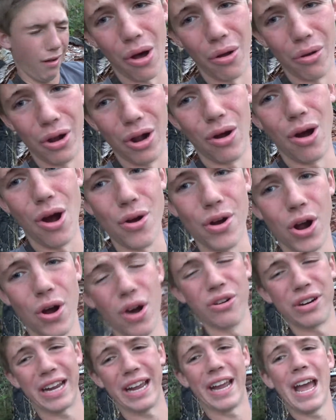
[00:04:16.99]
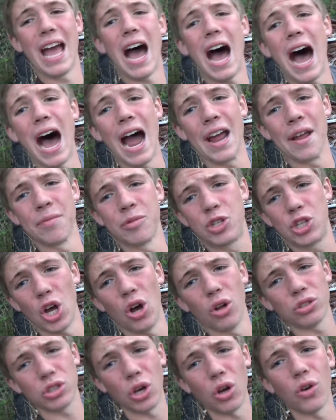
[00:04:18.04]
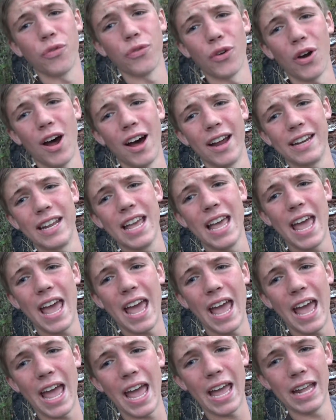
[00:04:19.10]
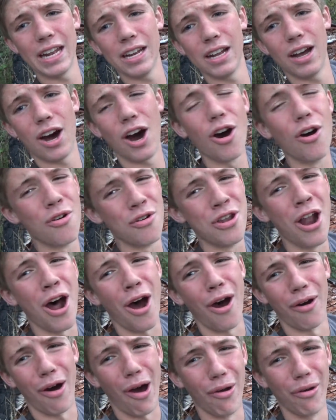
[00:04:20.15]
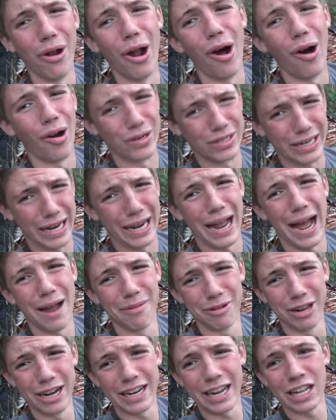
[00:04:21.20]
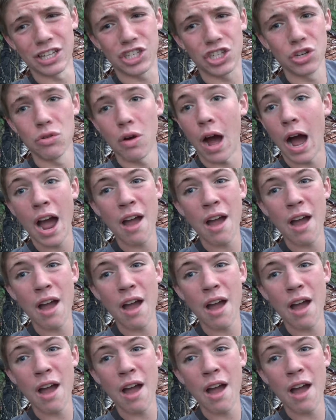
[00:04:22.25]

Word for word: Oh no, oh no, okay. I am Joel Tolfrod. I played it. Oh no, oh no, okay. I'm gonna get you.